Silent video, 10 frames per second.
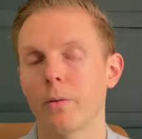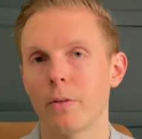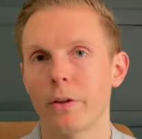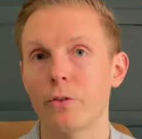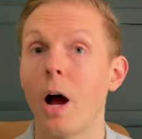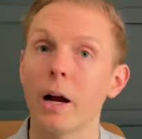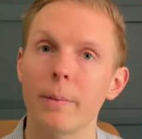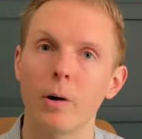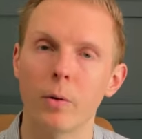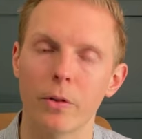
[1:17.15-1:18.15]
Let's talk
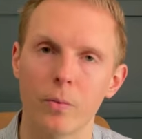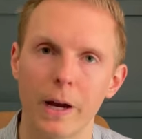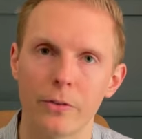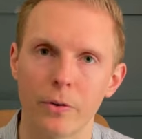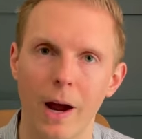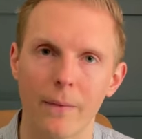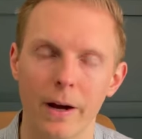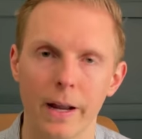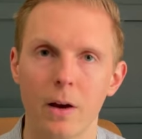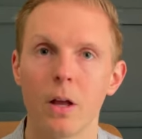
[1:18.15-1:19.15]
about where the rates are at
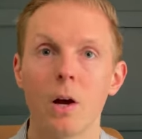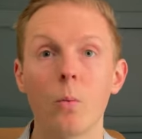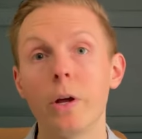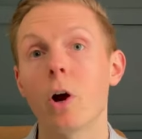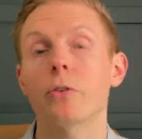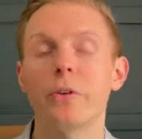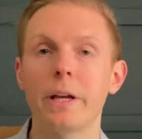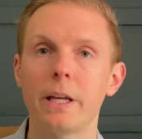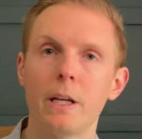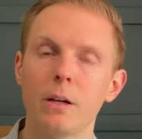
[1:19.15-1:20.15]
right now. We are
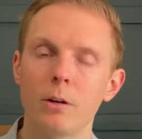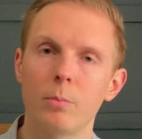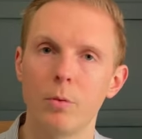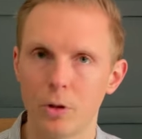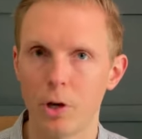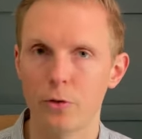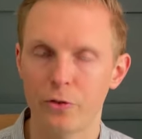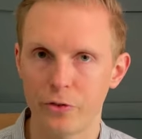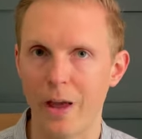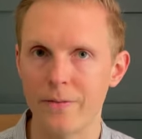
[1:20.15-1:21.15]
ticking below
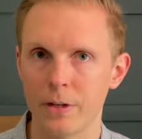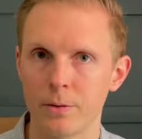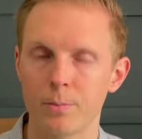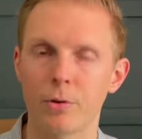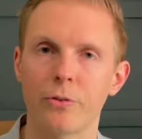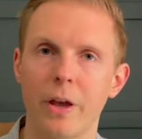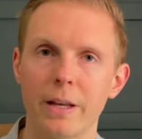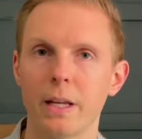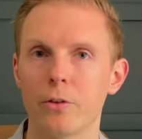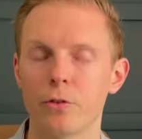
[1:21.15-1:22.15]

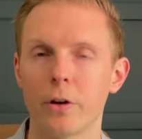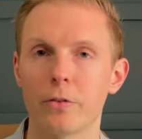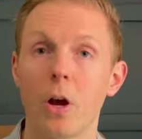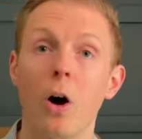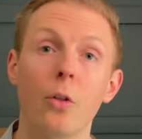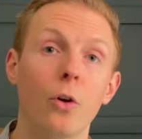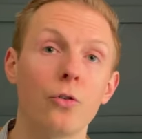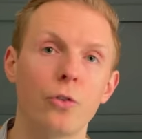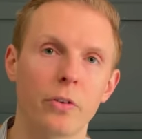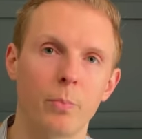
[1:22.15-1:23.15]
7% interest, although
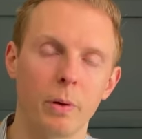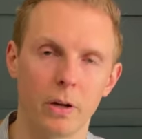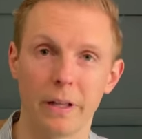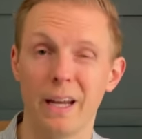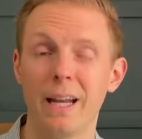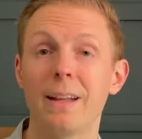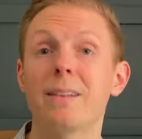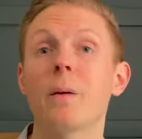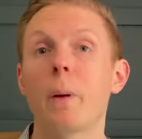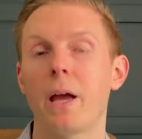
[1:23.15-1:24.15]
just barely. And it
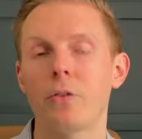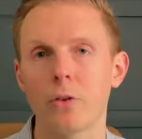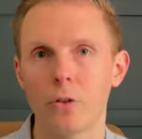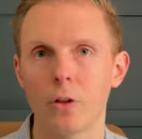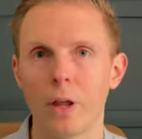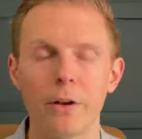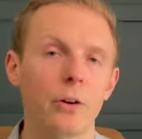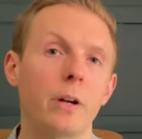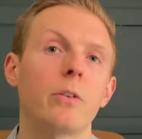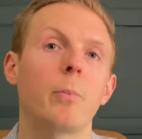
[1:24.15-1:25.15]
depends on the
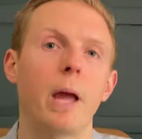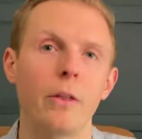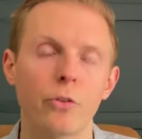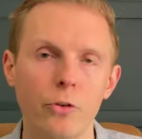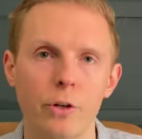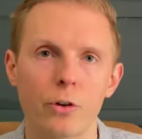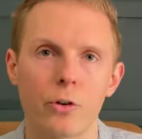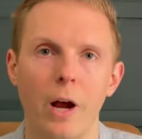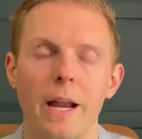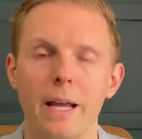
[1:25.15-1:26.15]
lender, it depends on your
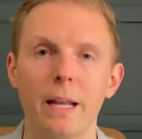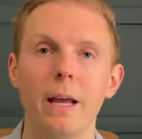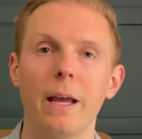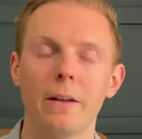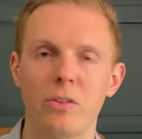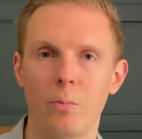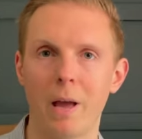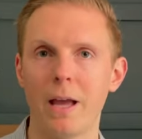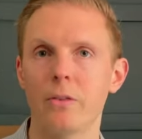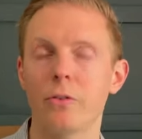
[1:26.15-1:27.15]
credit, it
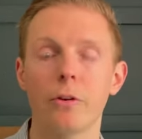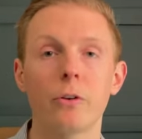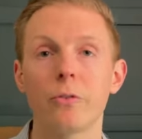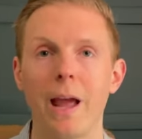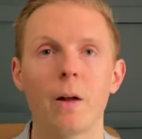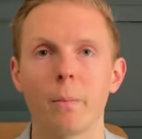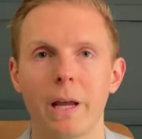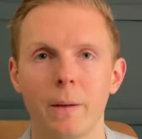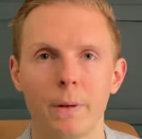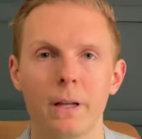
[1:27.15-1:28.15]
depends on your down
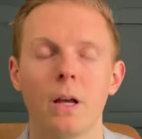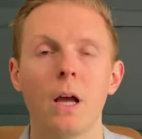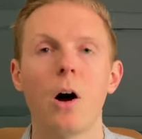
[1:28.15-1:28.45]
payment.